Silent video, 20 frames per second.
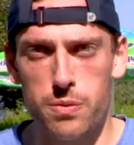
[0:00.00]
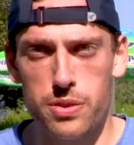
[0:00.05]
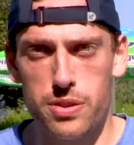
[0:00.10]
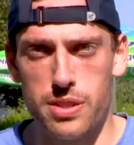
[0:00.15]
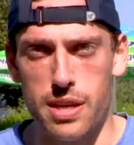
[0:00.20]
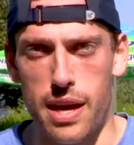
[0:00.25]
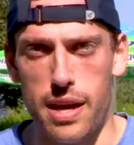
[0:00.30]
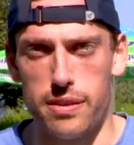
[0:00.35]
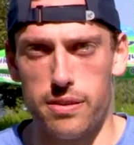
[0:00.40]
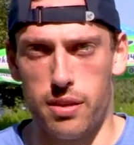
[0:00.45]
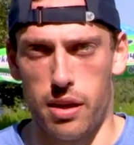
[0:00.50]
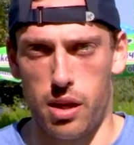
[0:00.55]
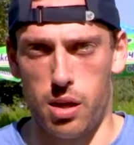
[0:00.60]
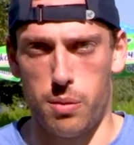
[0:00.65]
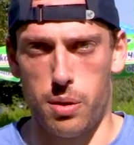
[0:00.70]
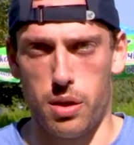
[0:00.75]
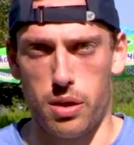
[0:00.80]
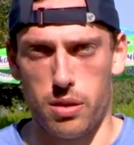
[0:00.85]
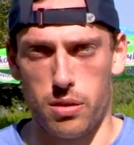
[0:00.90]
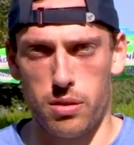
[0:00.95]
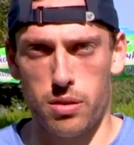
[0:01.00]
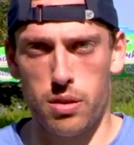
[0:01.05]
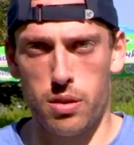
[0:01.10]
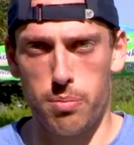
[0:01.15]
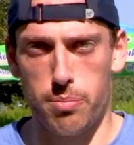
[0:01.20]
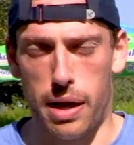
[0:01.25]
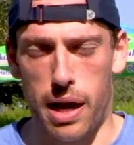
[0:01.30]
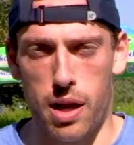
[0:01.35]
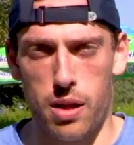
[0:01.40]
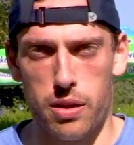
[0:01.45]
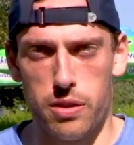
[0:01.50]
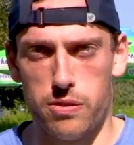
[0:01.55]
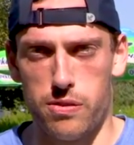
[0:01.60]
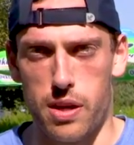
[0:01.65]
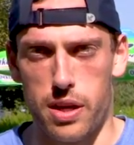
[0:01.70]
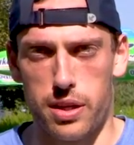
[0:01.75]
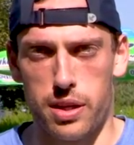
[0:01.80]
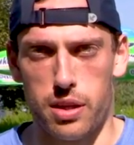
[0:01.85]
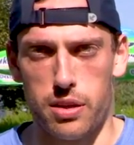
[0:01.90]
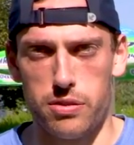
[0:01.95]
set, timing, balance,
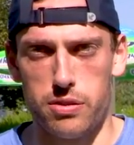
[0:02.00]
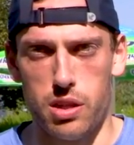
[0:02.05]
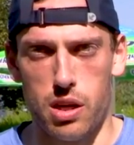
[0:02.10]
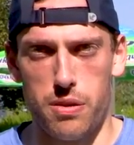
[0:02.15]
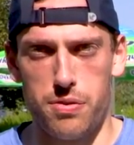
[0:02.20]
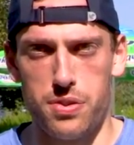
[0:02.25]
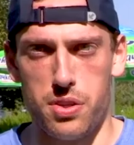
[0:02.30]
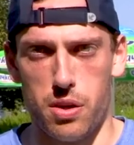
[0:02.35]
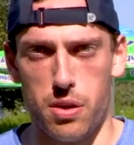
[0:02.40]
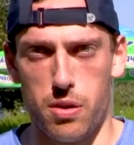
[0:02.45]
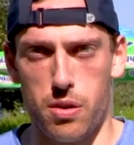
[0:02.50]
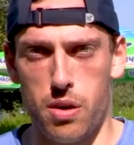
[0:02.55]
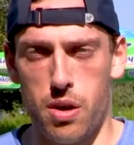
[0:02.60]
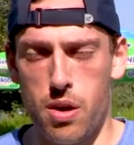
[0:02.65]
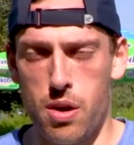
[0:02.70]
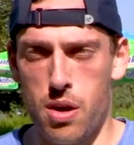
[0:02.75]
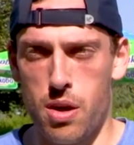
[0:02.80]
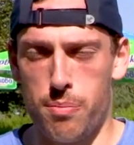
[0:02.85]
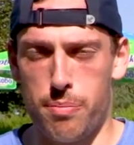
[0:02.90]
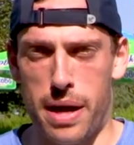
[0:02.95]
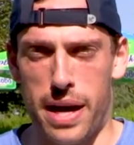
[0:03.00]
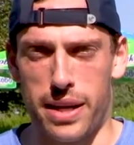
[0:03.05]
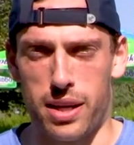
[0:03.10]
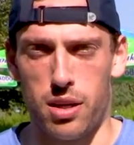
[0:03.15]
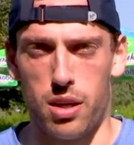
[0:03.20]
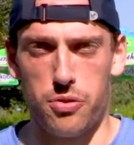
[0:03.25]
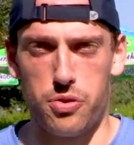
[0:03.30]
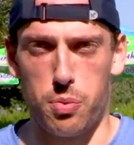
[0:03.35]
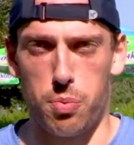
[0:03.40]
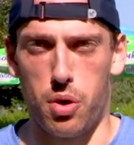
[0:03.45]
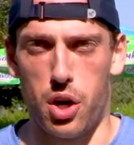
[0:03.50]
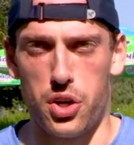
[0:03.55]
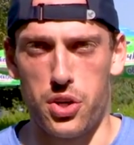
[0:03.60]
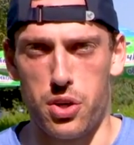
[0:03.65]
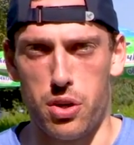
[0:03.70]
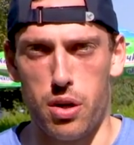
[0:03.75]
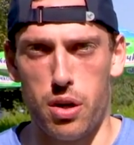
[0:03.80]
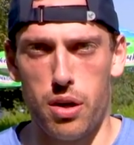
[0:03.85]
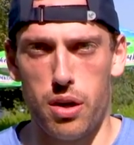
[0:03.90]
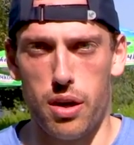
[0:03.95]
that kind of stuff. So backing off the
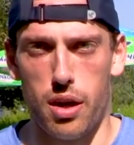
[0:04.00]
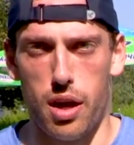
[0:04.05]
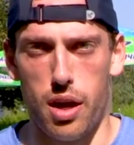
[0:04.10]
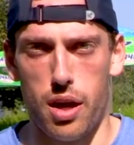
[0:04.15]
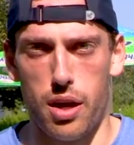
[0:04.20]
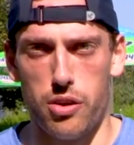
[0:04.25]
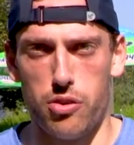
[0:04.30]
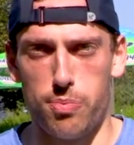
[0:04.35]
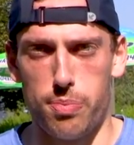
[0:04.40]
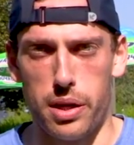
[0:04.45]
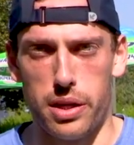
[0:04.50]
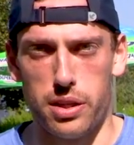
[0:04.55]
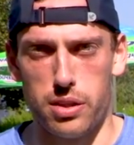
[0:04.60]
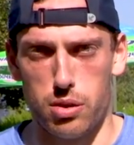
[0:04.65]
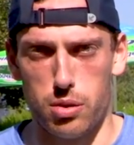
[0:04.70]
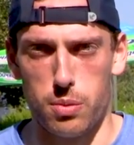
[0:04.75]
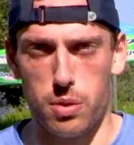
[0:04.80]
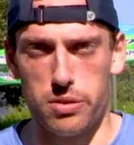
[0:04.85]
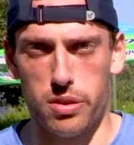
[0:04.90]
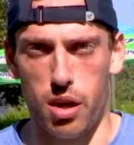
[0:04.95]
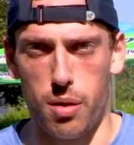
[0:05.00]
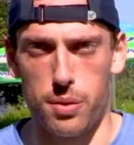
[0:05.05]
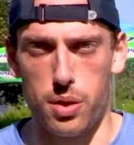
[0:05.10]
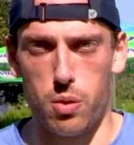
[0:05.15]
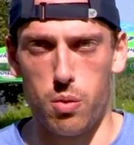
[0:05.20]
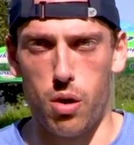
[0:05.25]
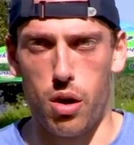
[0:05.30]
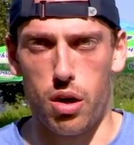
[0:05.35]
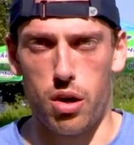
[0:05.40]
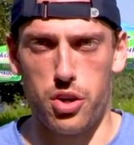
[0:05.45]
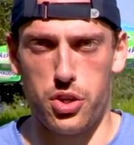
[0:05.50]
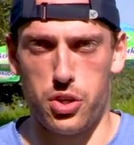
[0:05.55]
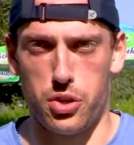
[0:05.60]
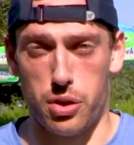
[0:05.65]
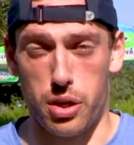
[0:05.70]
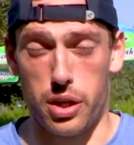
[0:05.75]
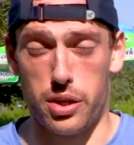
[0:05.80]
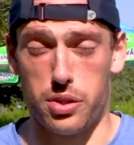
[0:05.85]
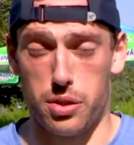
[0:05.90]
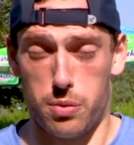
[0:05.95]
pressure and spending a little more time in the water
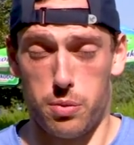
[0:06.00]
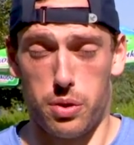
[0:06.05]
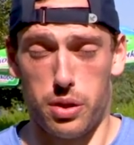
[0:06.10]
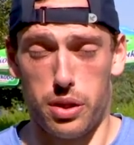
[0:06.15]
should actually